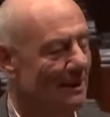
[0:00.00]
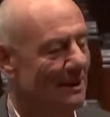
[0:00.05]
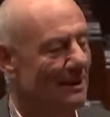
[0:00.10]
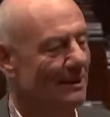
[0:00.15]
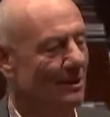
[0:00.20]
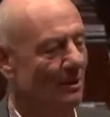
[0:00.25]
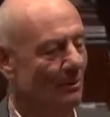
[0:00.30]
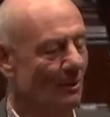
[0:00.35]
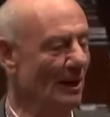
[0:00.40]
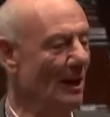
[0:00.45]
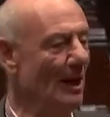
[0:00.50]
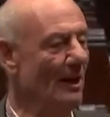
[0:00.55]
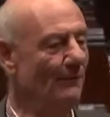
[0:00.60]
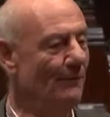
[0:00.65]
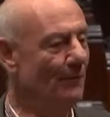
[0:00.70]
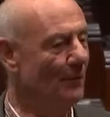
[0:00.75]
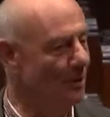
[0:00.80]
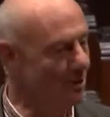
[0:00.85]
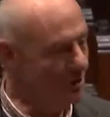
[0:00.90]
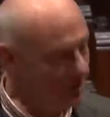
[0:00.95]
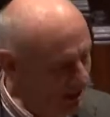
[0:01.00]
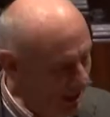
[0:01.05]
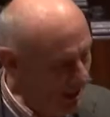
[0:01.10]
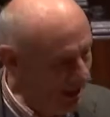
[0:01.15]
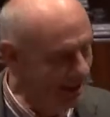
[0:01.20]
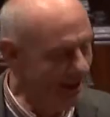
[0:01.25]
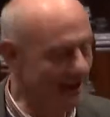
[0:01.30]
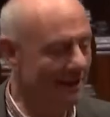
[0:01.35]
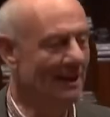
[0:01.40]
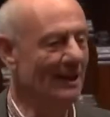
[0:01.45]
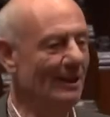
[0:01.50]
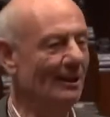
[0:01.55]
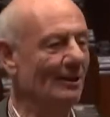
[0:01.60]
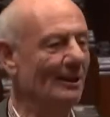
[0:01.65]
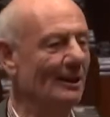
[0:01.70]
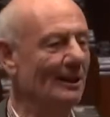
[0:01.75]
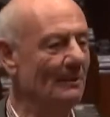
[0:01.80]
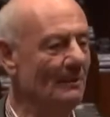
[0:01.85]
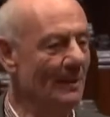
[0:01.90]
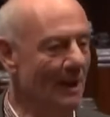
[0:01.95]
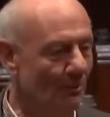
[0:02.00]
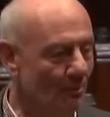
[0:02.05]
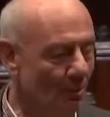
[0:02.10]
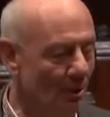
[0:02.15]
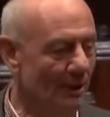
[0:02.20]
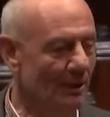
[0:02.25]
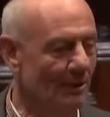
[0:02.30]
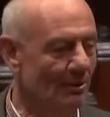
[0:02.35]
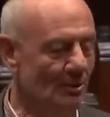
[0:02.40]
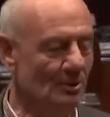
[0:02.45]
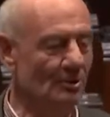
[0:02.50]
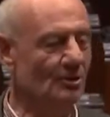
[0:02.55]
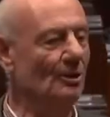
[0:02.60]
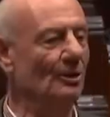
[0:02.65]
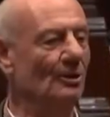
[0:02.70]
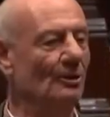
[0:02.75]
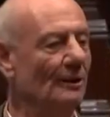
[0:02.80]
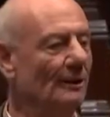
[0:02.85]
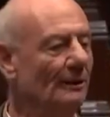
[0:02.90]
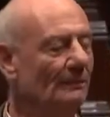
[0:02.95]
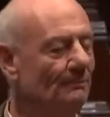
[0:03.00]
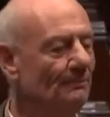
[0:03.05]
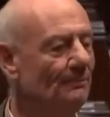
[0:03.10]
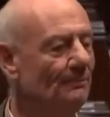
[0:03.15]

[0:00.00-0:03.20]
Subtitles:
So when I first started hearing about what he was doing,